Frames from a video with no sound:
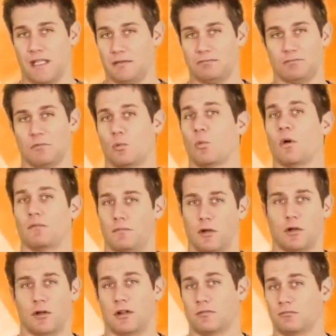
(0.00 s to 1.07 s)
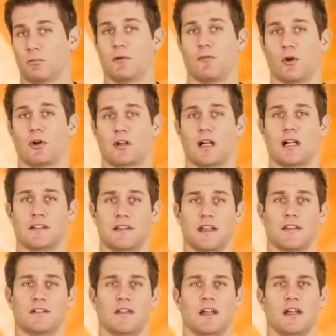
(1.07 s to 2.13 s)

or a referral contest.